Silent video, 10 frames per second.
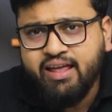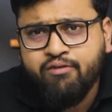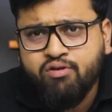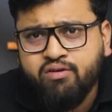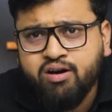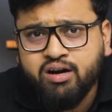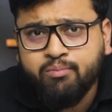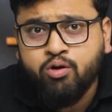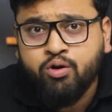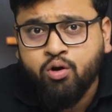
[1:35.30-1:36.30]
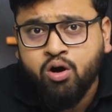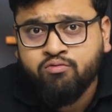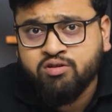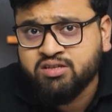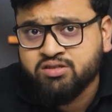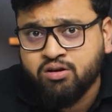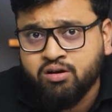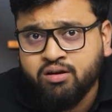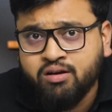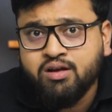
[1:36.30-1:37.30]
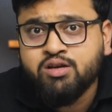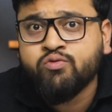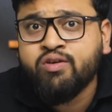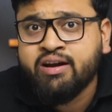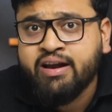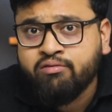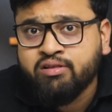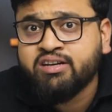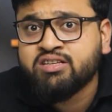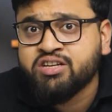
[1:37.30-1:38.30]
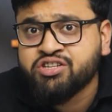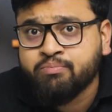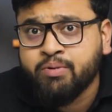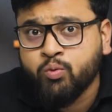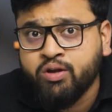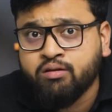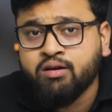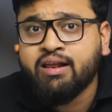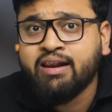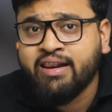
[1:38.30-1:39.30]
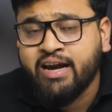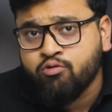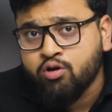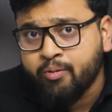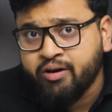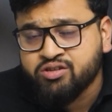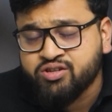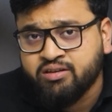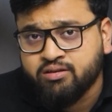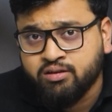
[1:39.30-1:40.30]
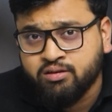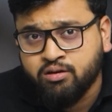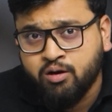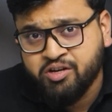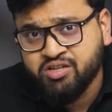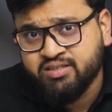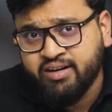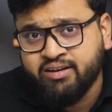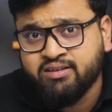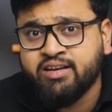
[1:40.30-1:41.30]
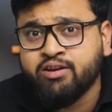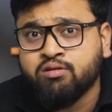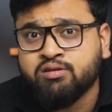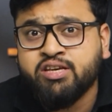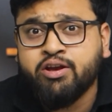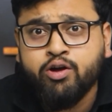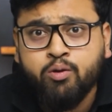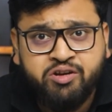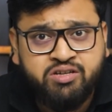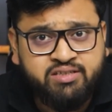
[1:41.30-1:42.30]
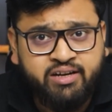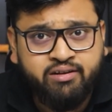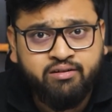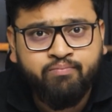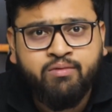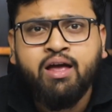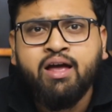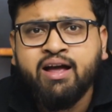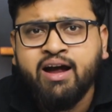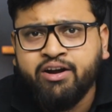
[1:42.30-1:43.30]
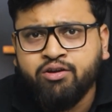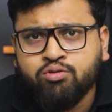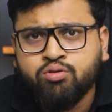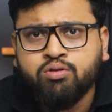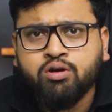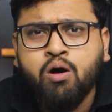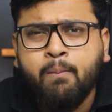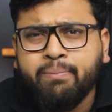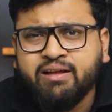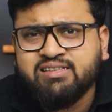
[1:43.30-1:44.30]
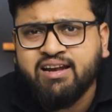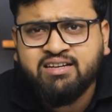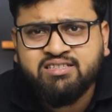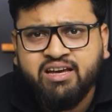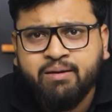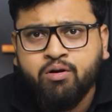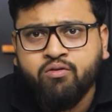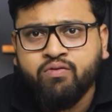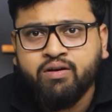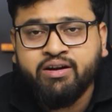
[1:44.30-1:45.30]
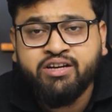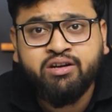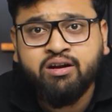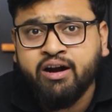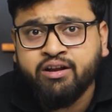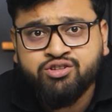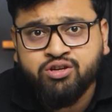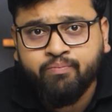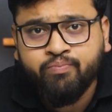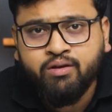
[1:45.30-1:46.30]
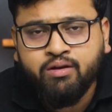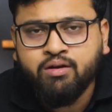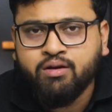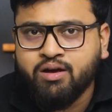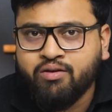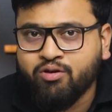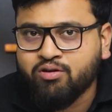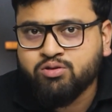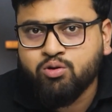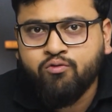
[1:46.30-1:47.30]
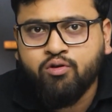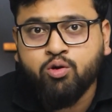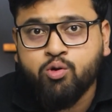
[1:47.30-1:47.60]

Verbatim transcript: have you ever heard about NOC versus SOC? So we unravel the distinction between network operation, uh, operation centers and your security operation center, guiding you through the complex landscape of digital guardianship. We also go for the